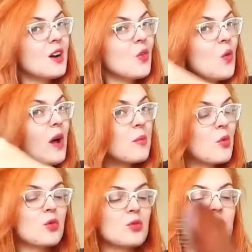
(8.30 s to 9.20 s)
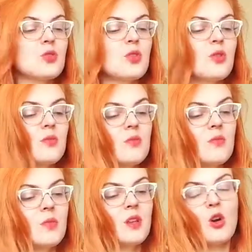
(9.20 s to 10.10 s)
where I'm also
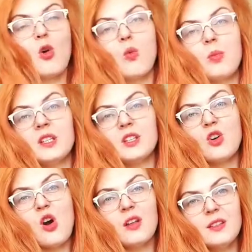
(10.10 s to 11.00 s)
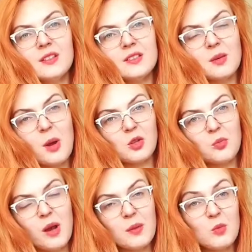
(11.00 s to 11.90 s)
being open and honest about
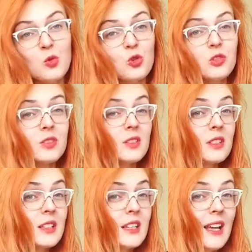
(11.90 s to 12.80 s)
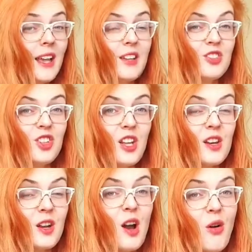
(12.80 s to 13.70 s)
my mood and
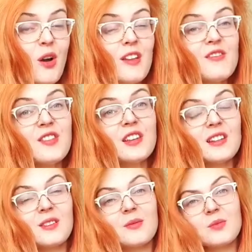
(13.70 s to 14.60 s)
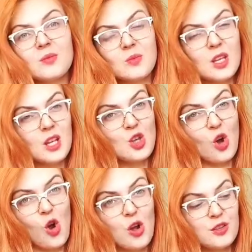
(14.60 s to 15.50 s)
sharing how I feel in a
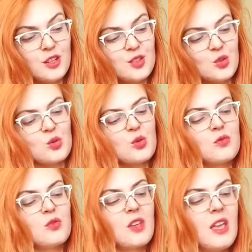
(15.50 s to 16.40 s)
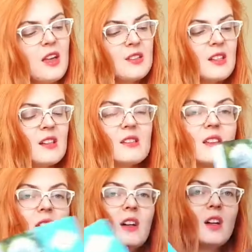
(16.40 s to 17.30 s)
context also of doing hairstyles.
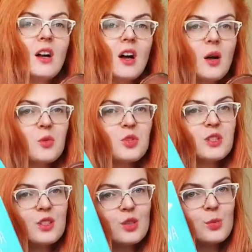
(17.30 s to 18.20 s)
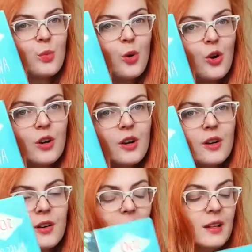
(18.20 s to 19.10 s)
I'm using this book
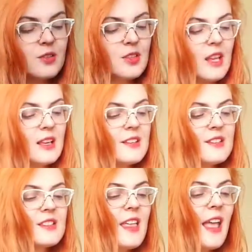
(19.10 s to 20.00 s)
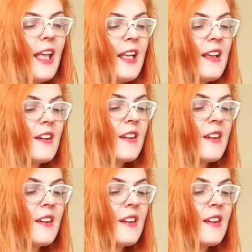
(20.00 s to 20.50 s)
and today is day